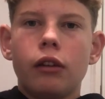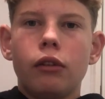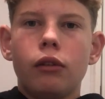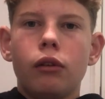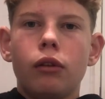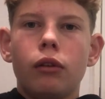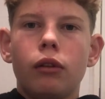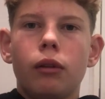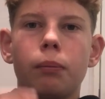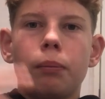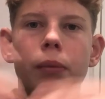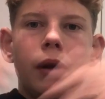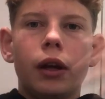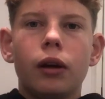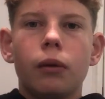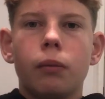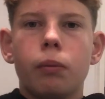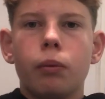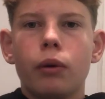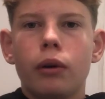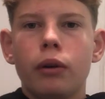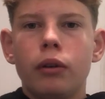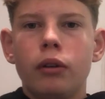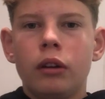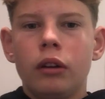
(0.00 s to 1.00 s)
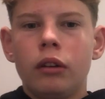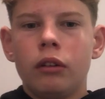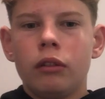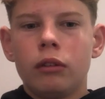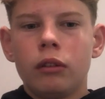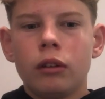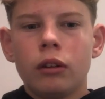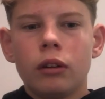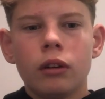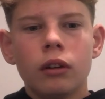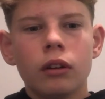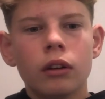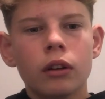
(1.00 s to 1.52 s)
the bigger projects
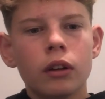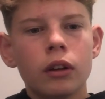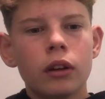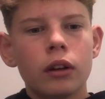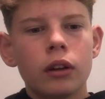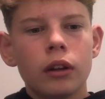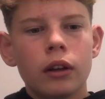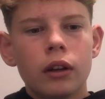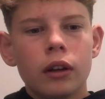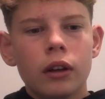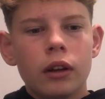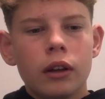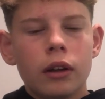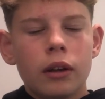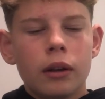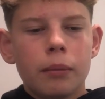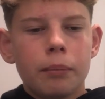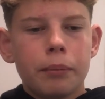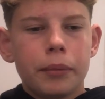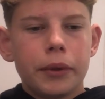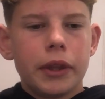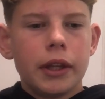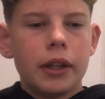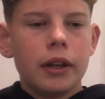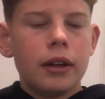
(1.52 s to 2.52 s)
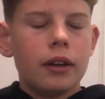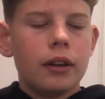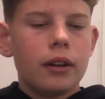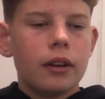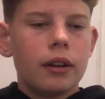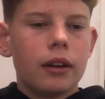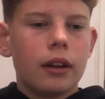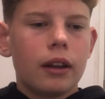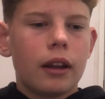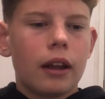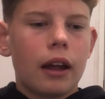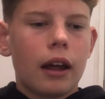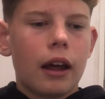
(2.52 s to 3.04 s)
done. But then
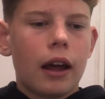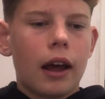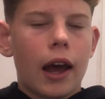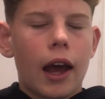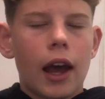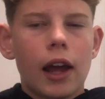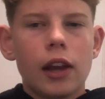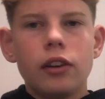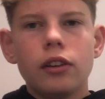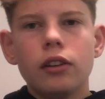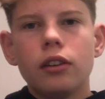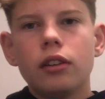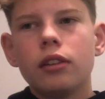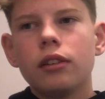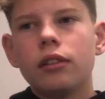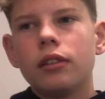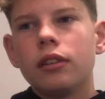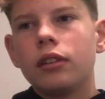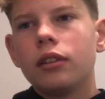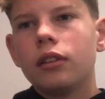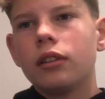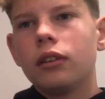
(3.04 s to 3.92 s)
I just